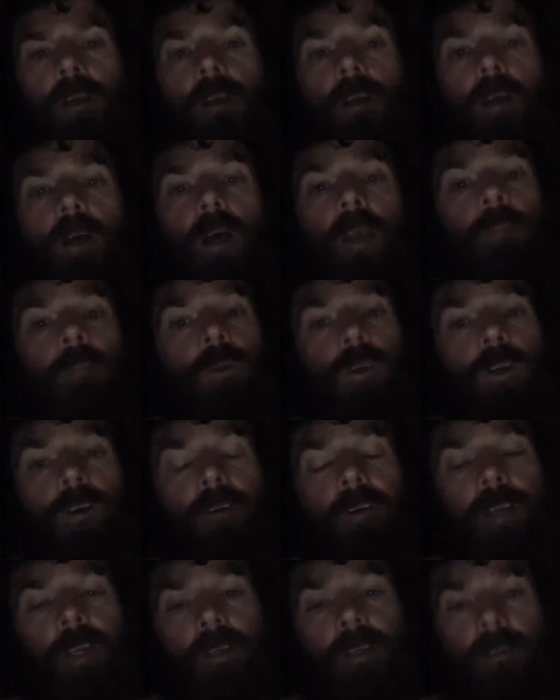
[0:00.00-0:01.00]
I am
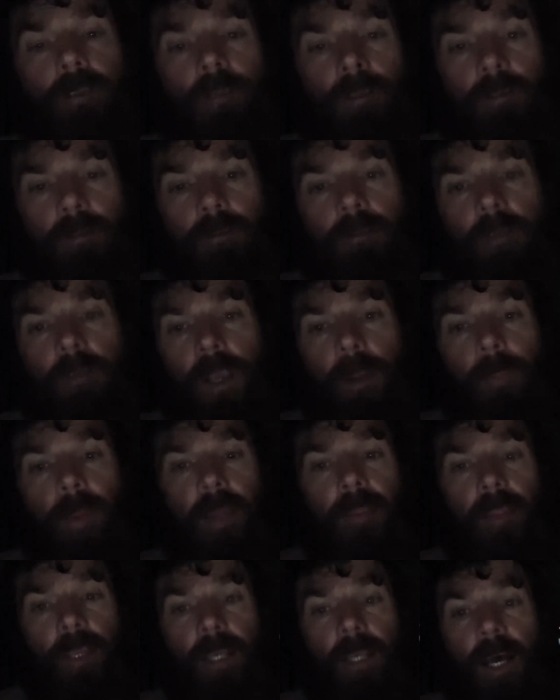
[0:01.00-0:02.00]
curious
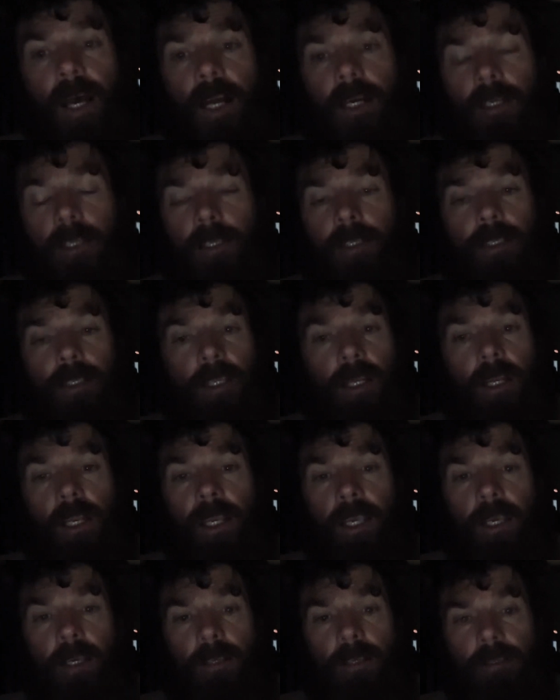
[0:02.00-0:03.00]
about the darkness that
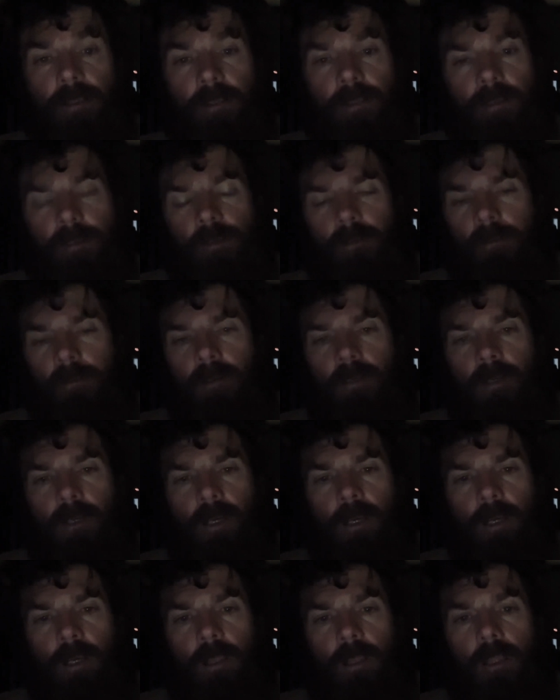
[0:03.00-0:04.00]
lingers,
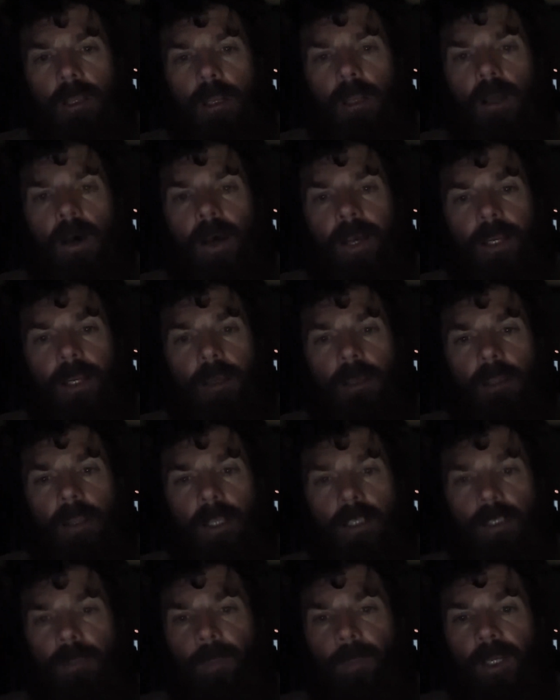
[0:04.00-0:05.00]
the light
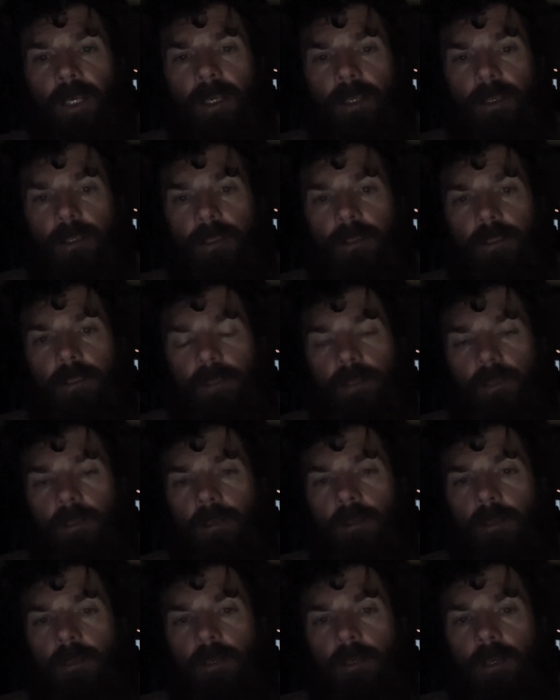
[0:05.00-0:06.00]
that splinters,
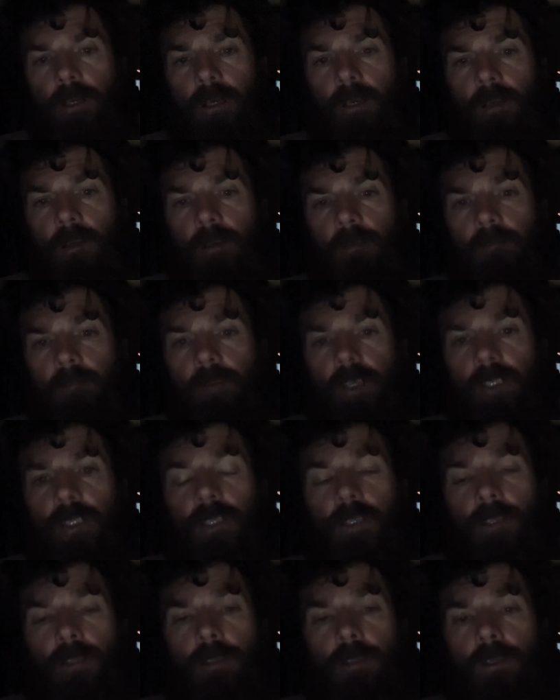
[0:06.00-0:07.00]

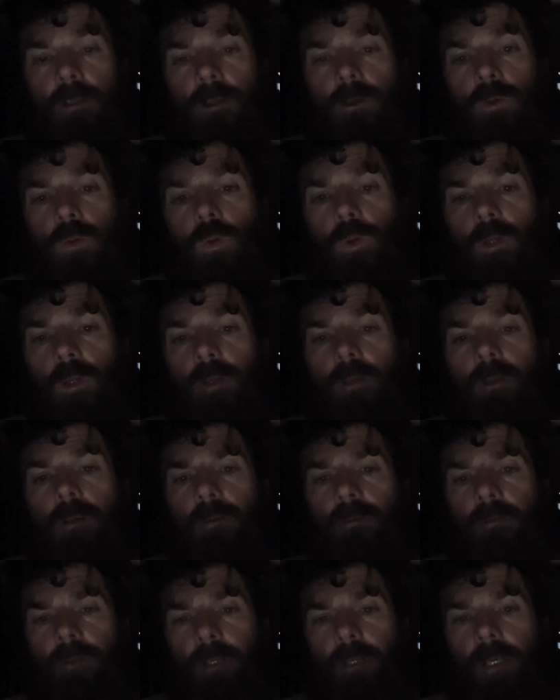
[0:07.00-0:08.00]
visages contorted,
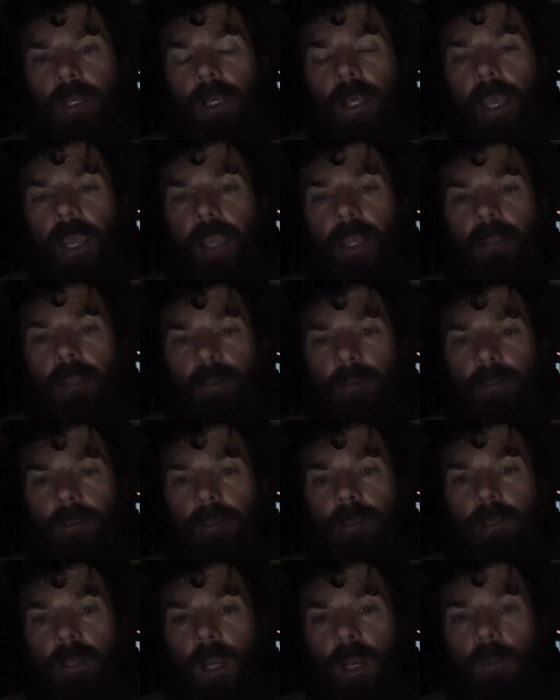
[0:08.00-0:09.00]

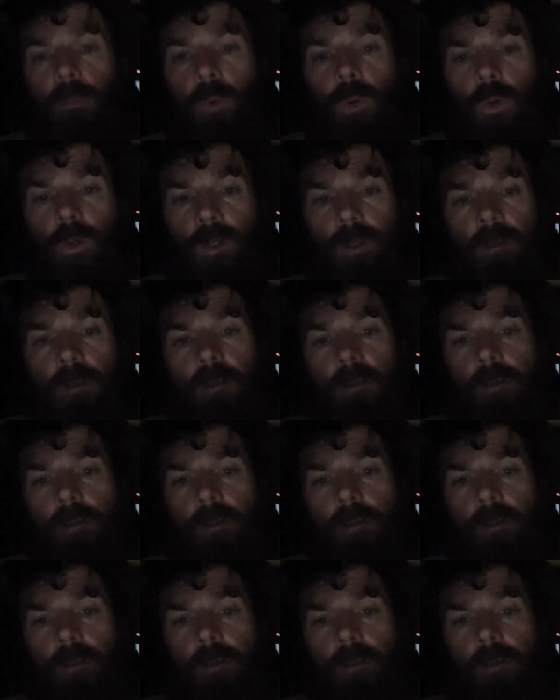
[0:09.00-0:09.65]
ends aborted,